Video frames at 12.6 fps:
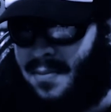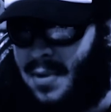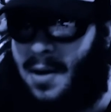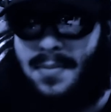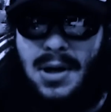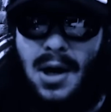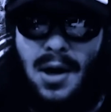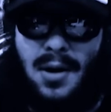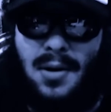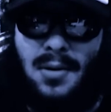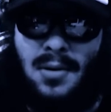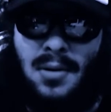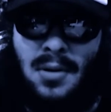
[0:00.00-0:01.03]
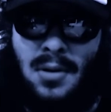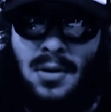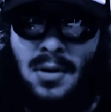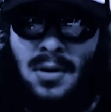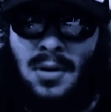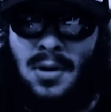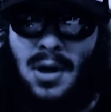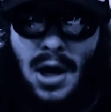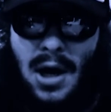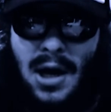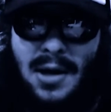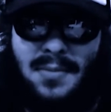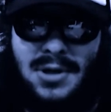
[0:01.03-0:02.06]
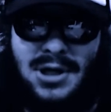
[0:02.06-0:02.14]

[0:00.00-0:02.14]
I'm done. I am